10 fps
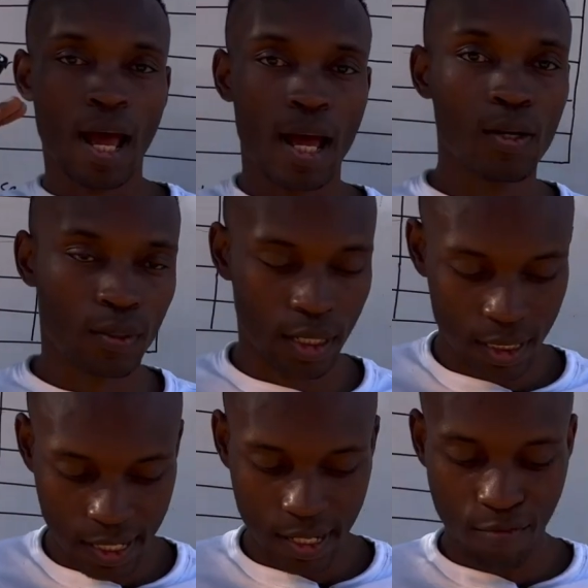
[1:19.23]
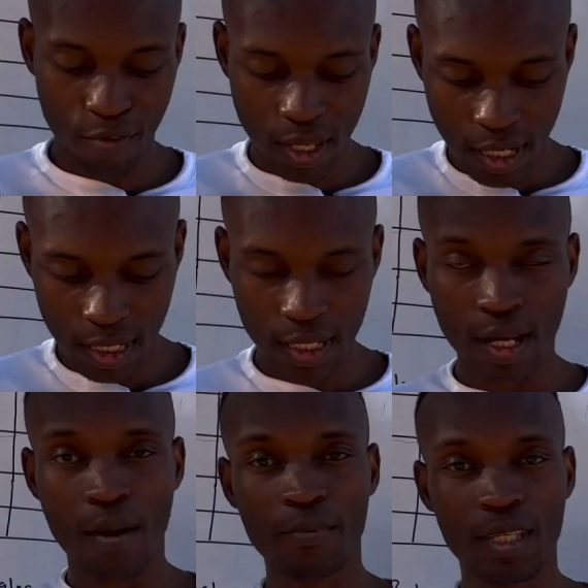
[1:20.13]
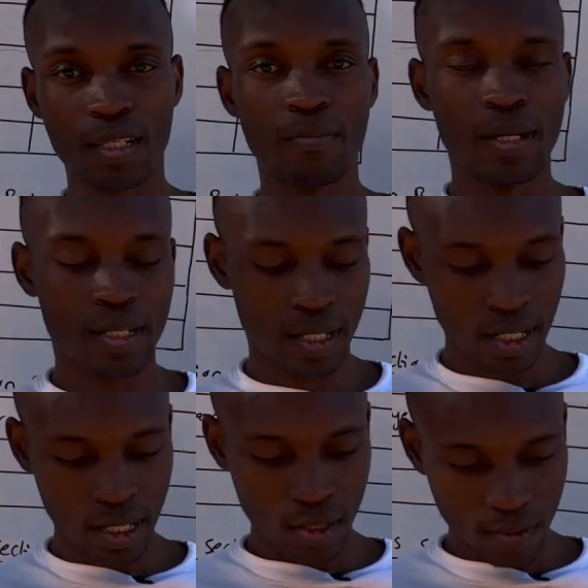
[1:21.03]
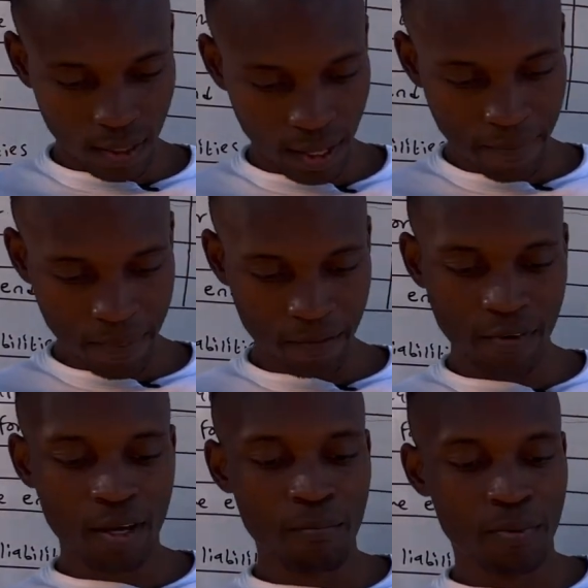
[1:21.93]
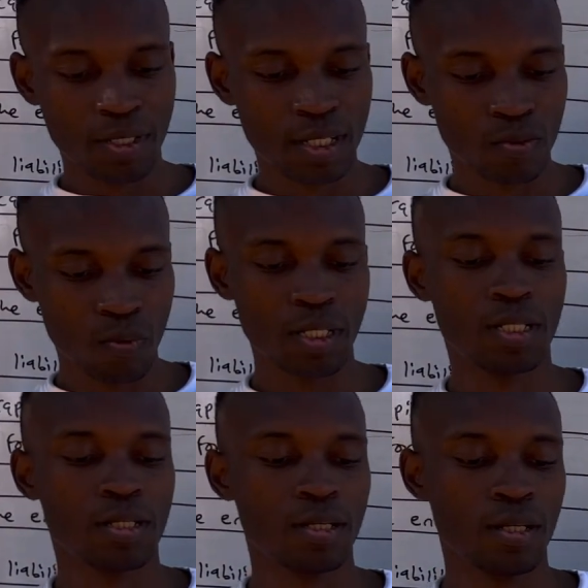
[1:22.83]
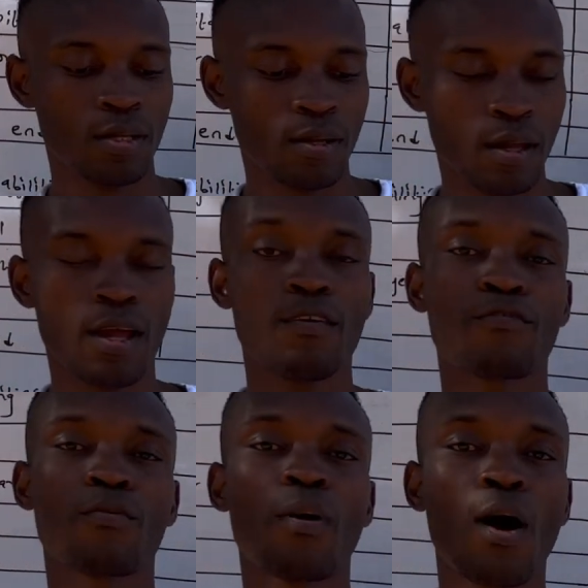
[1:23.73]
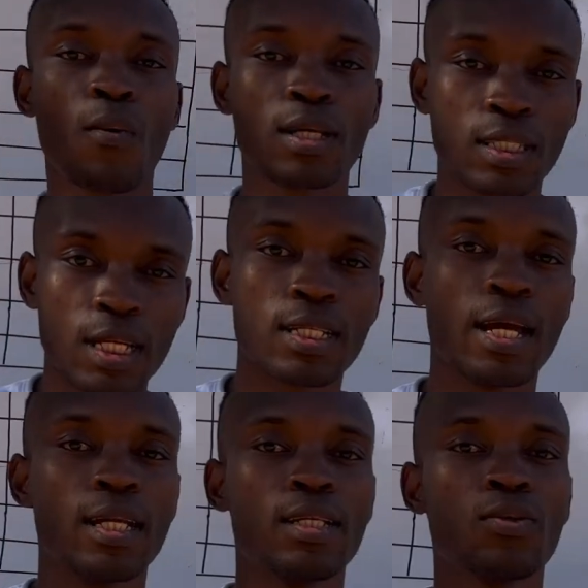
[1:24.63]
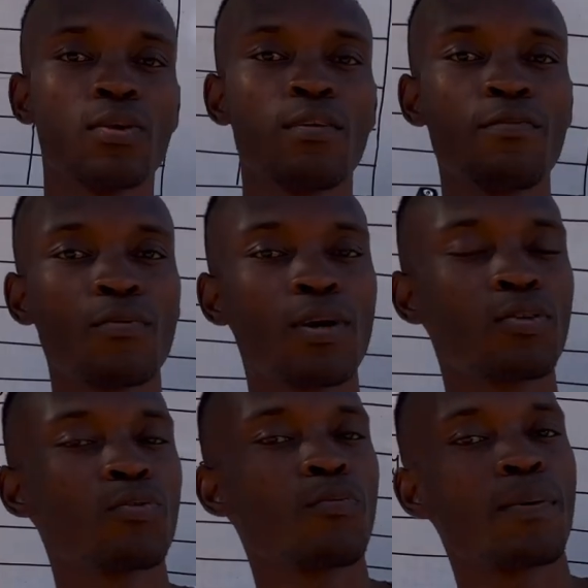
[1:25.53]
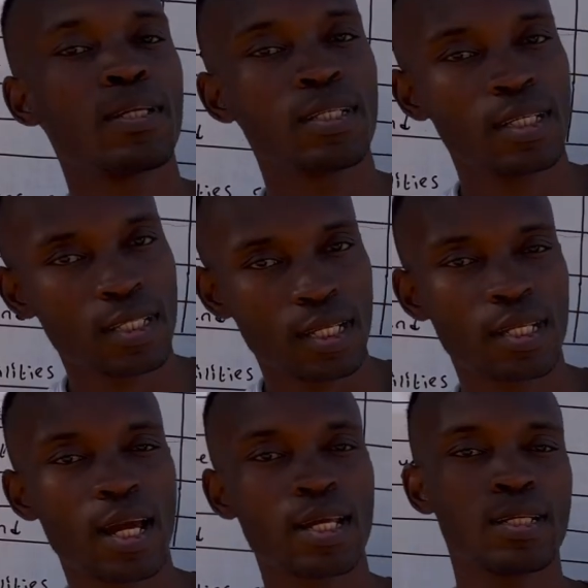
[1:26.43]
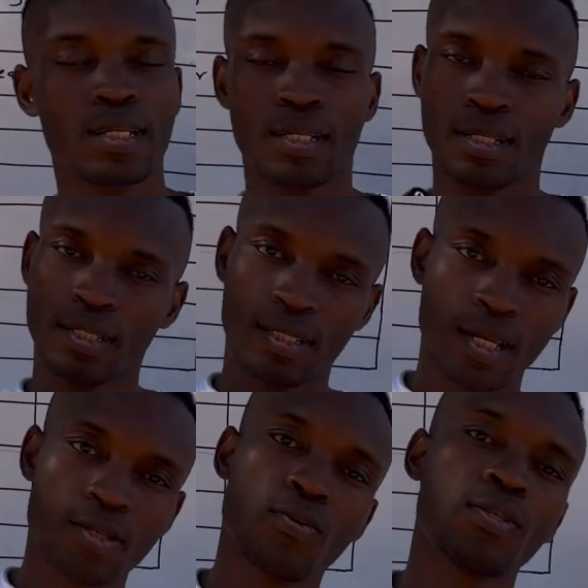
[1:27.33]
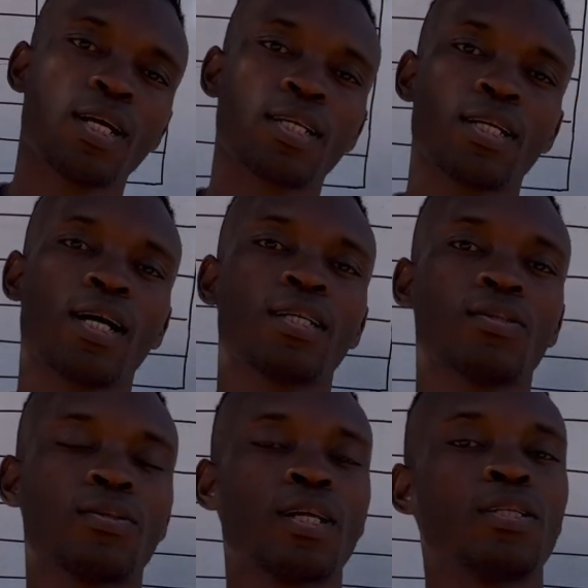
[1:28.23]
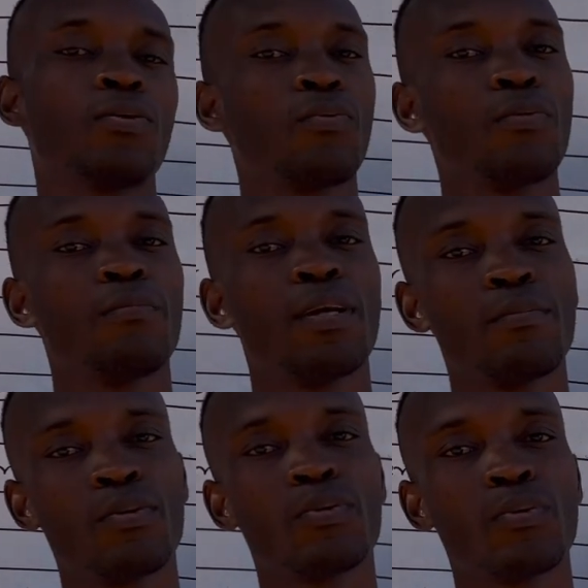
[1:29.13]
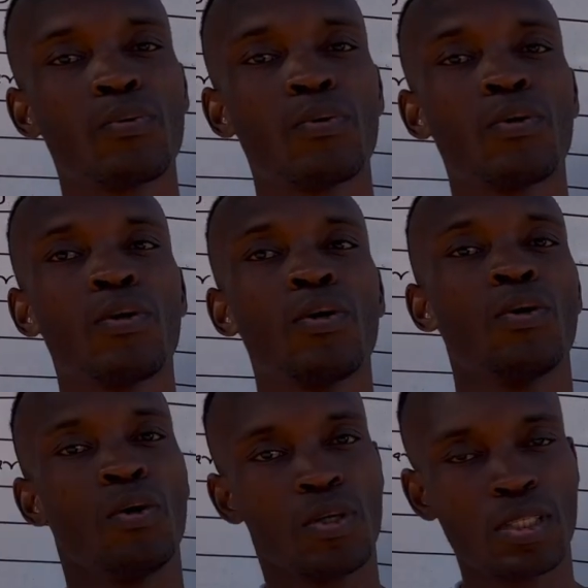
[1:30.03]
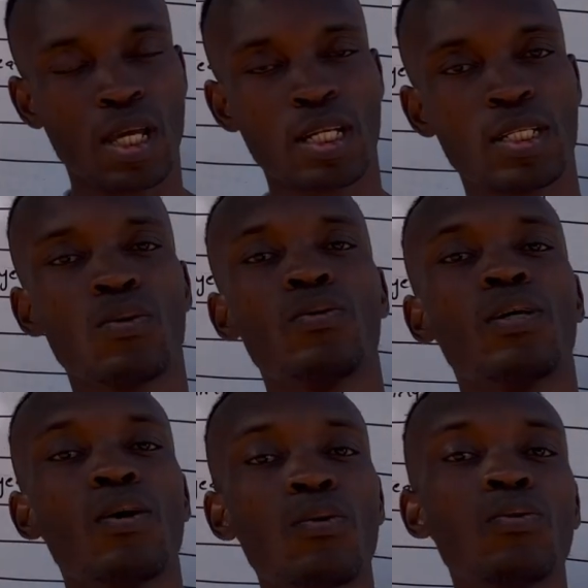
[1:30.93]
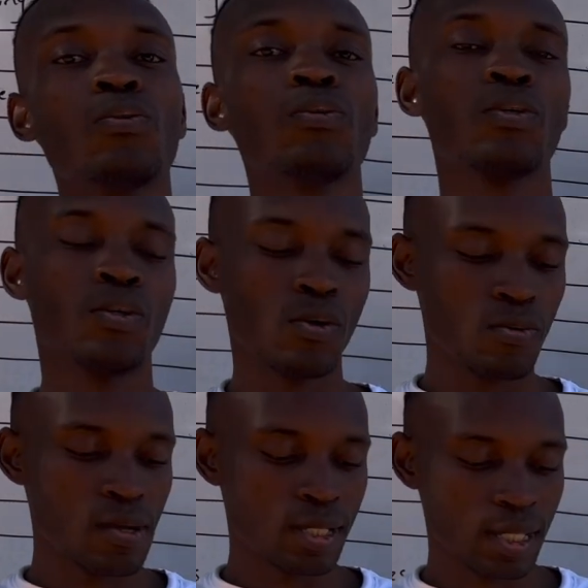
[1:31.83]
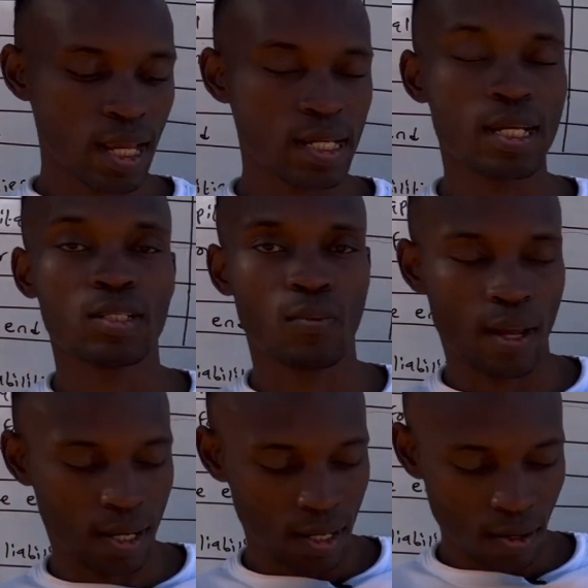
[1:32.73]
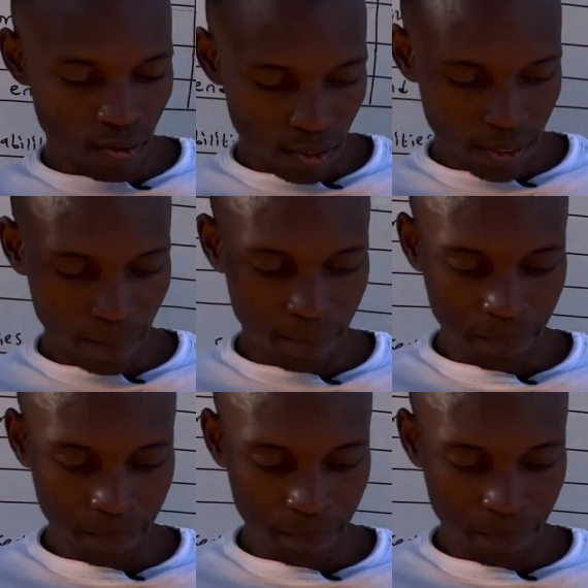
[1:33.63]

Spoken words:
allocated for that income statement. Okay, very important question from our study guide. So if you want to purchase a study guide, just contact us so that you will be able to study on your own, on your side as well. Okay,